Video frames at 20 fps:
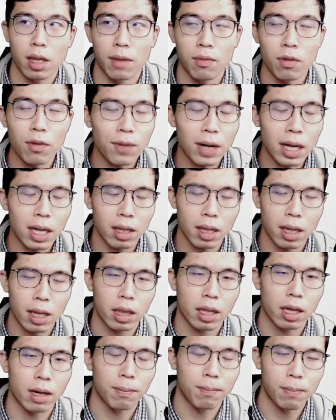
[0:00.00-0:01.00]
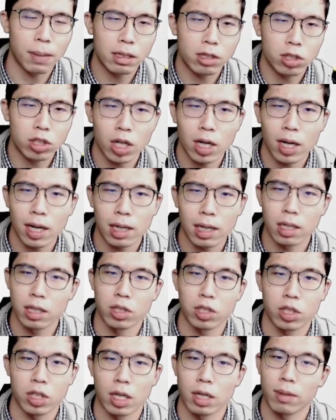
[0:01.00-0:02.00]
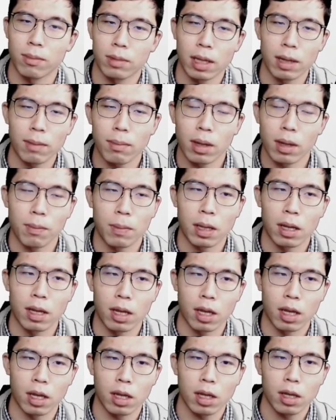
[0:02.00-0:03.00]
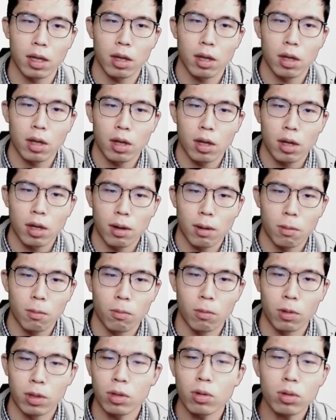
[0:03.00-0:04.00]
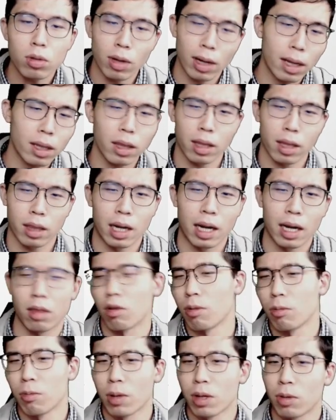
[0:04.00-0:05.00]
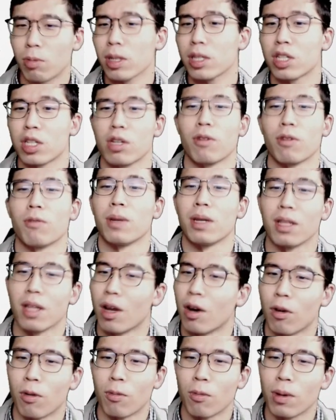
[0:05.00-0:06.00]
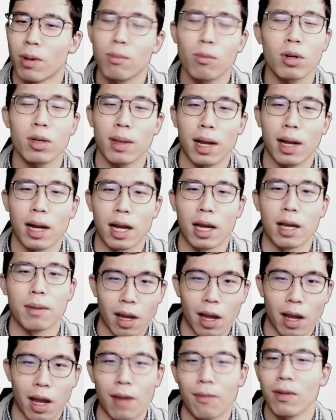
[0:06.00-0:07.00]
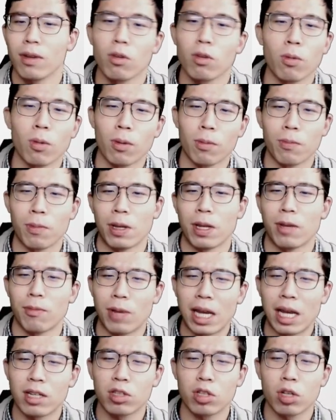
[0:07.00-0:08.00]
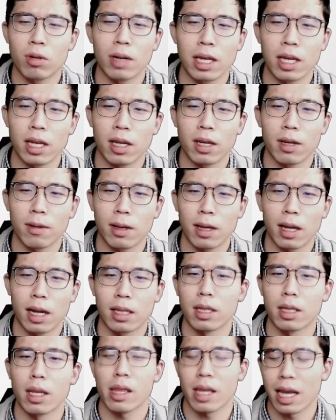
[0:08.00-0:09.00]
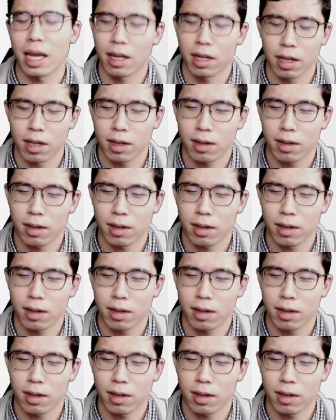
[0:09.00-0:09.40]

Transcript: you find it a bit challenging, then maybe we do the exercise or we watch the video one more time. I think you will be eventually understand it.